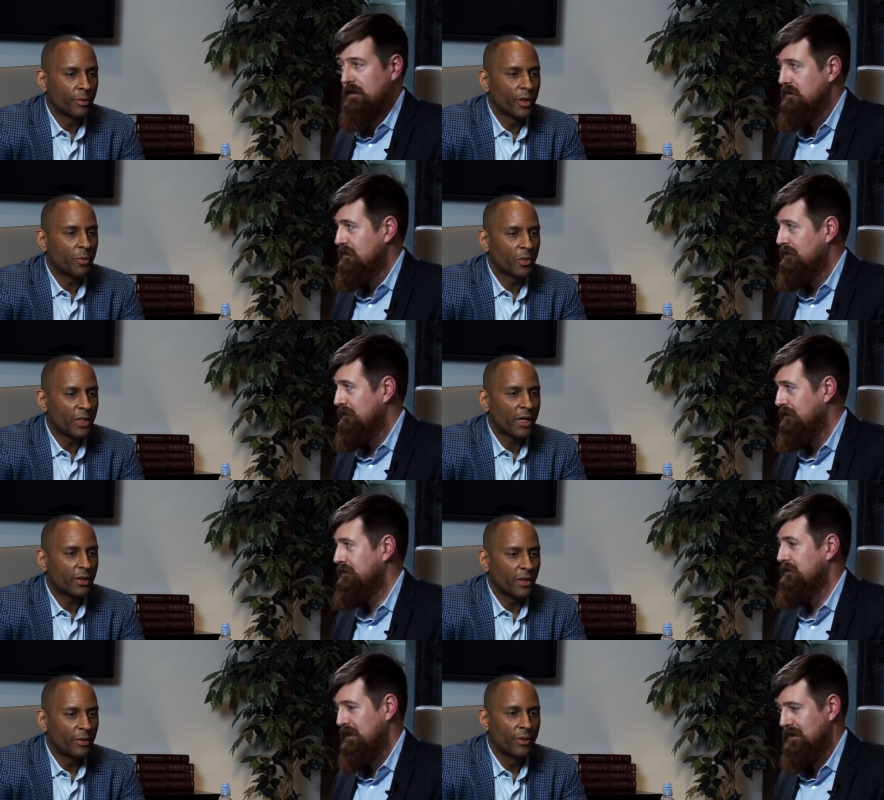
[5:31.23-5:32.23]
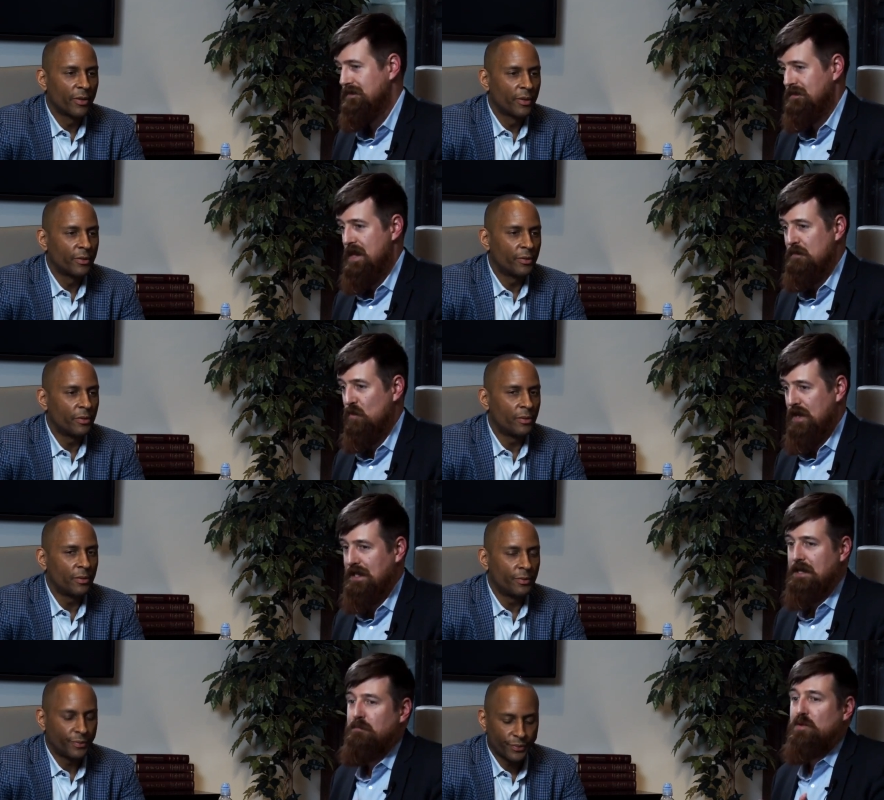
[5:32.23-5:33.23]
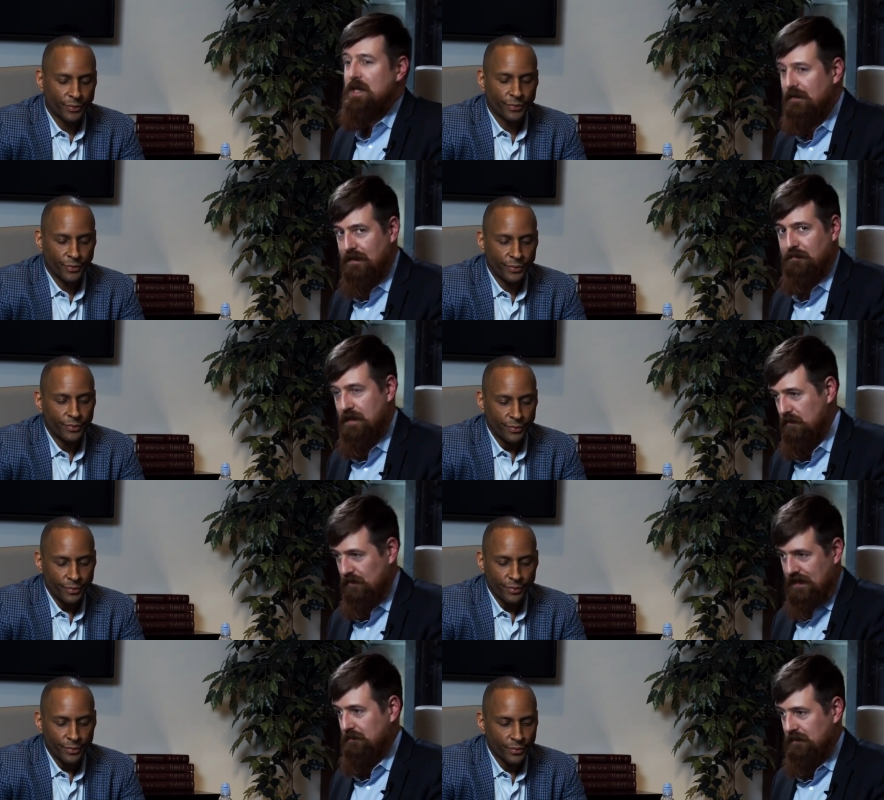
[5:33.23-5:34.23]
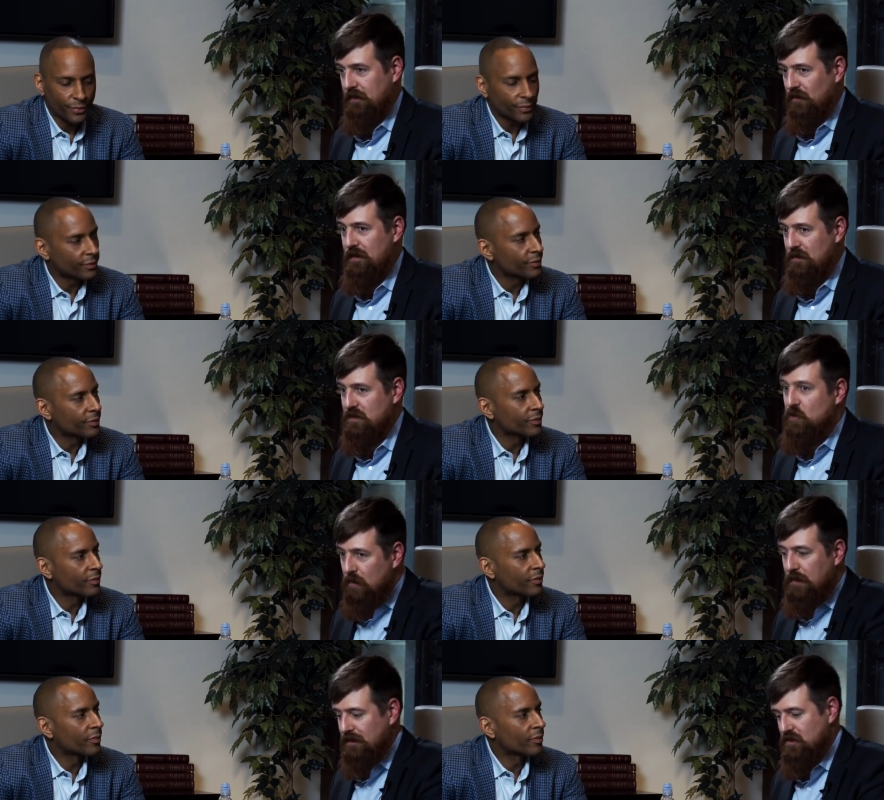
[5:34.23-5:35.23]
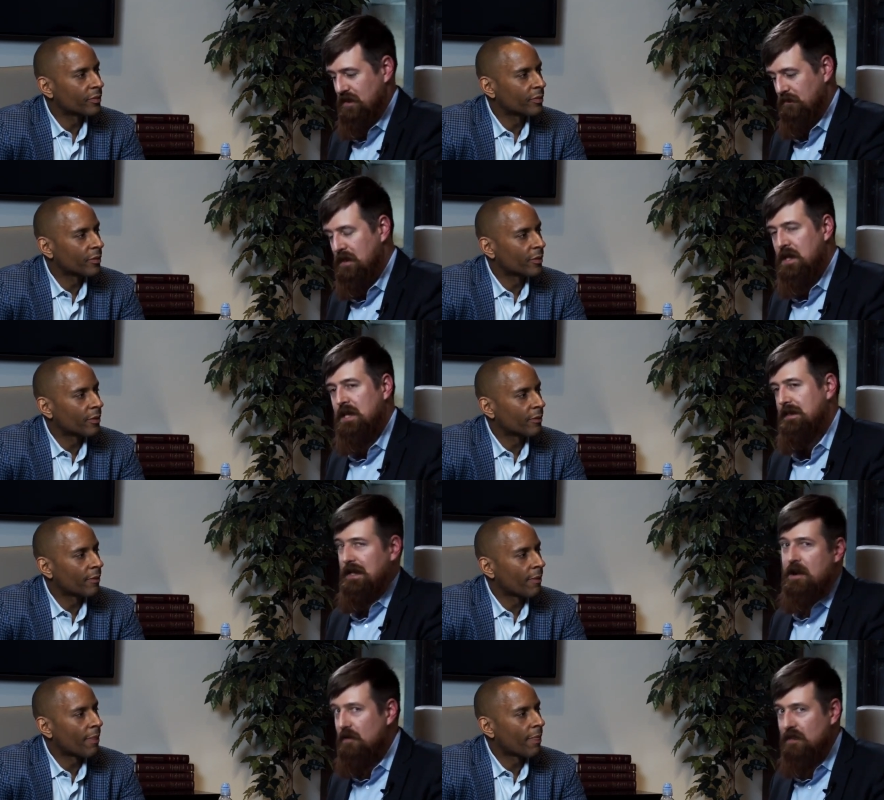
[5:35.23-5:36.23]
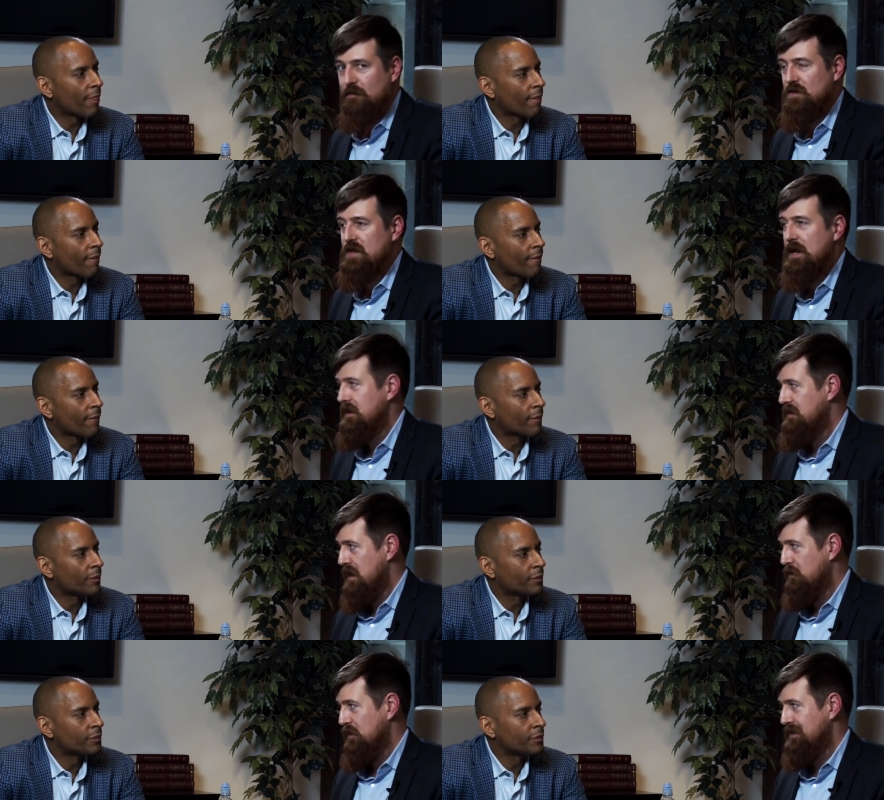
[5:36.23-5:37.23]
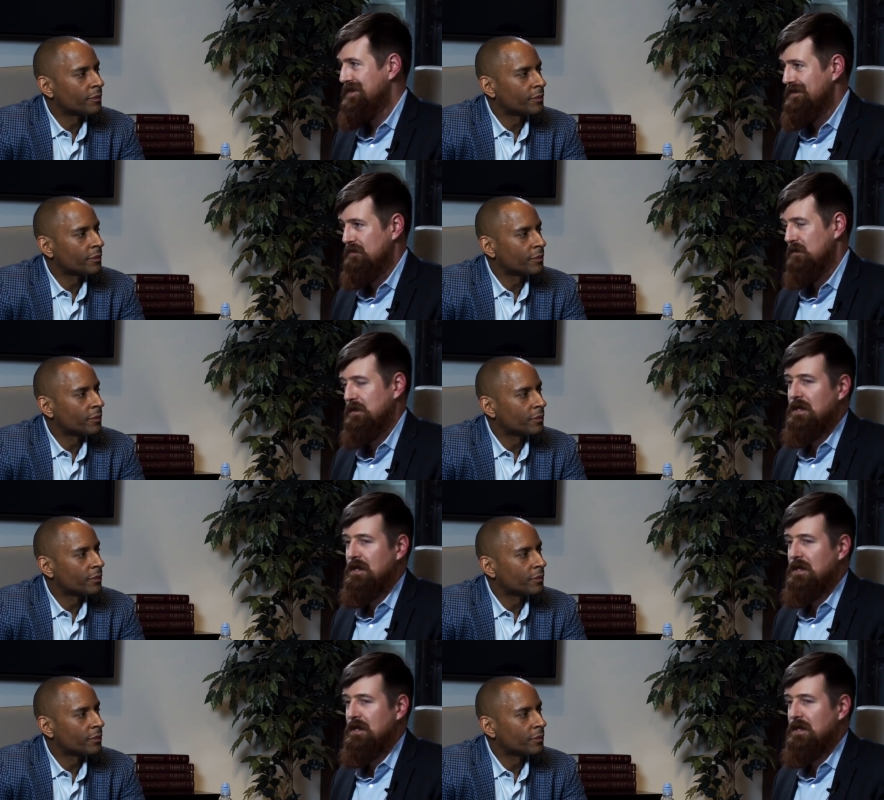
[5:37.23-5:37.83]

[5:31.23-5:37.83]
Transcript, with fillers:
Speaker 1: They're protected. Because the MRA can protect them. They are literally the ones who would punish them. The caregiver is not in the MRA system. I mean,